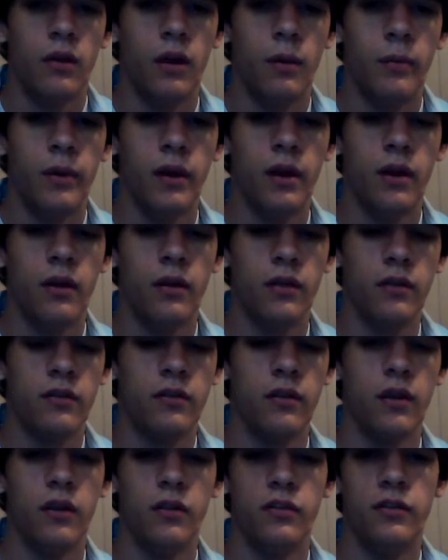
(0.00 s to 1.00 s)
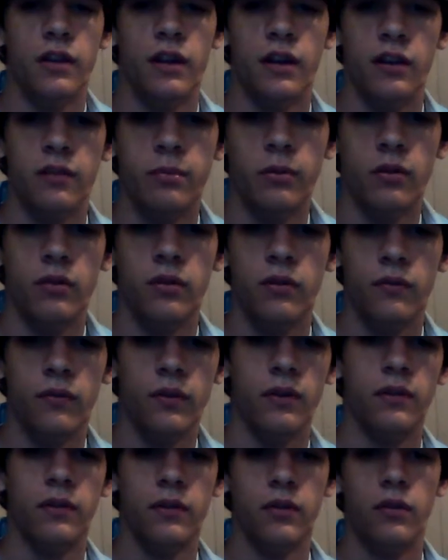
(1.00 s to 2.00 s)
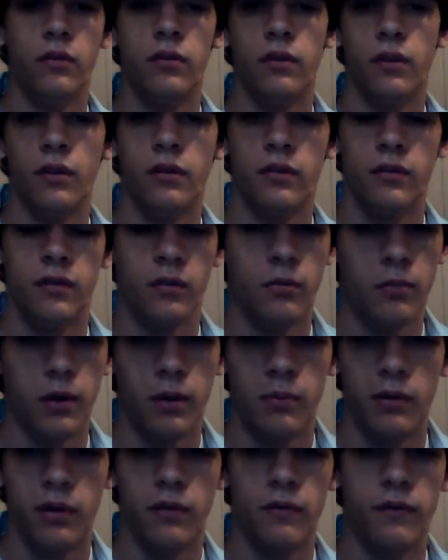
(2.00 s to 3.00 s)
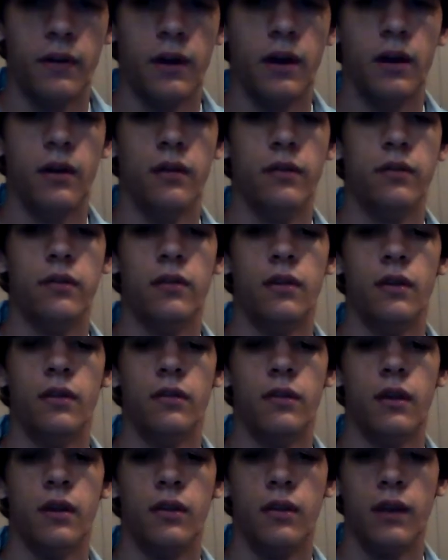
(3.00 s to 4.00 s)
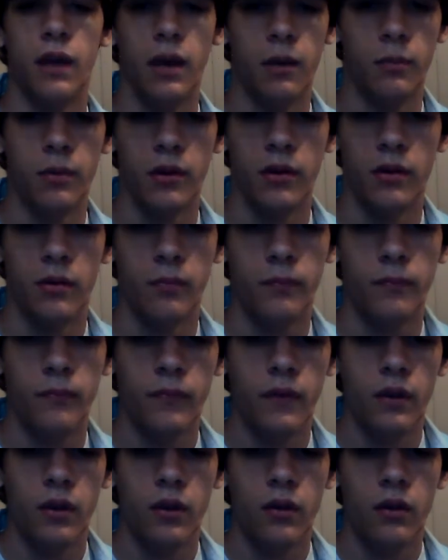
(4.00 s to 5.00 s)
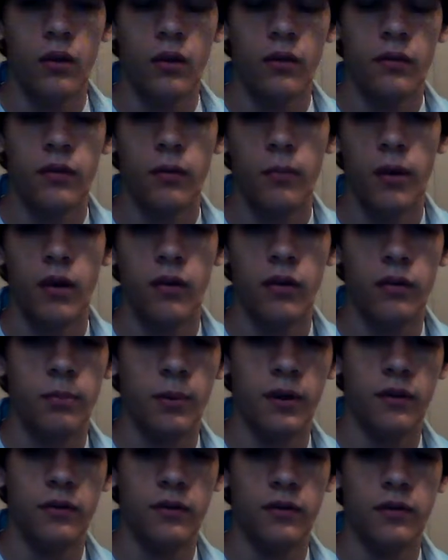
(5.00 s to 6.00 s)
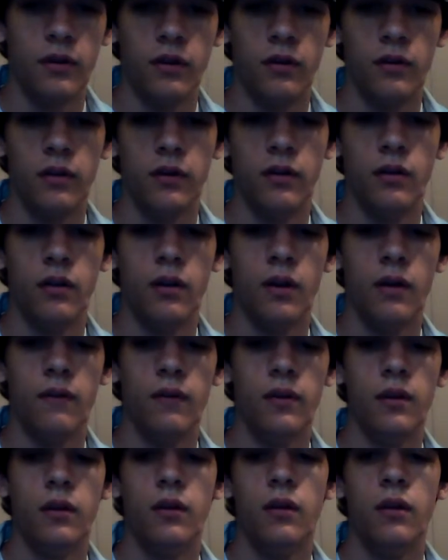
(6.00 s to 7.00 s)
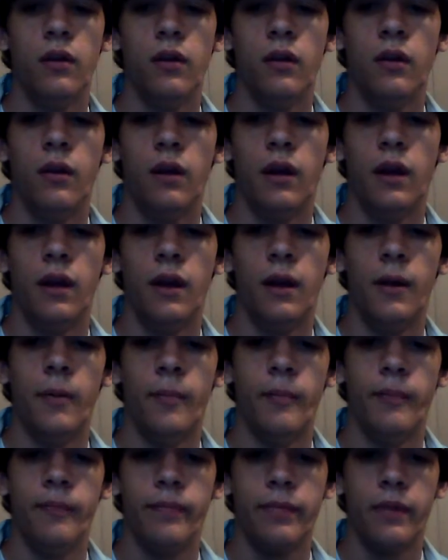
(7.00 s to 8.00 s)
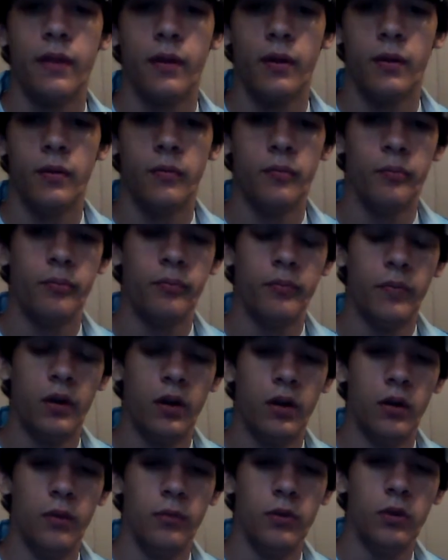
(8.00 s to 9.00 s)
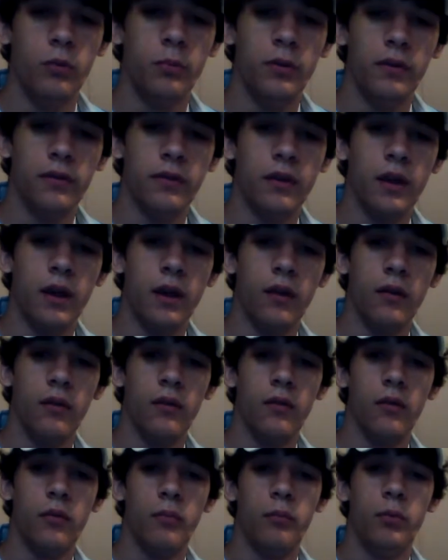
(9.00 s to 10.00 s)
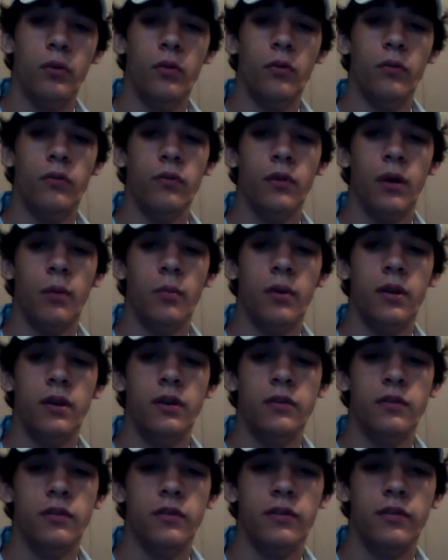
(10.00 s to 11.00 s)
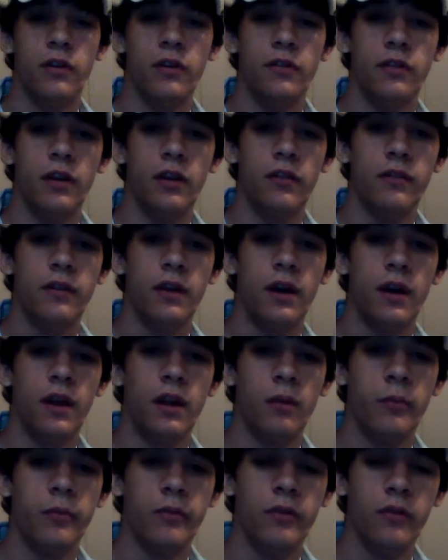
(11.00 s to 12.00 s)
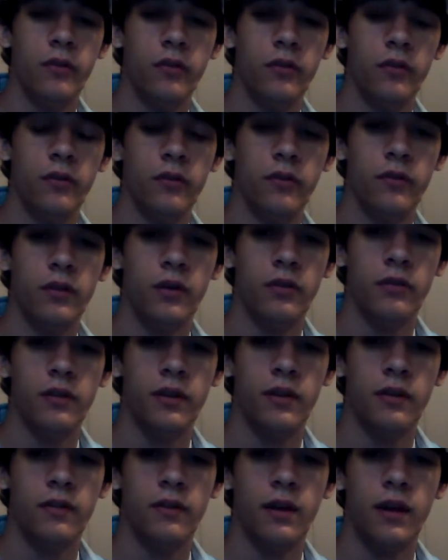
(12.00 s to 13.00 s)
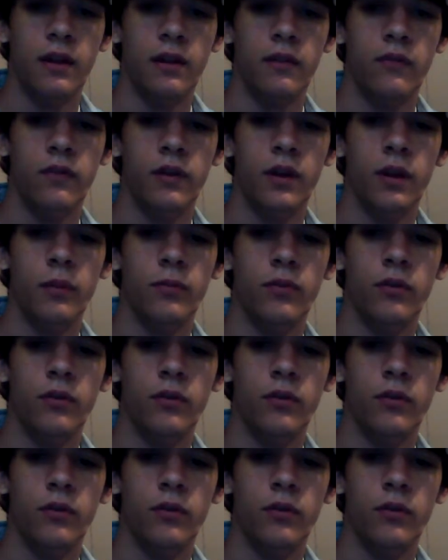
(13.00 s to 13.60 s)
I mean, I understand explosive residue things still may be in fire, things like that, but somehow it's basically turned into lava, and Yuppie's like, Poof, I'm gonna need you to search outside. I'm gonna search inside the flame.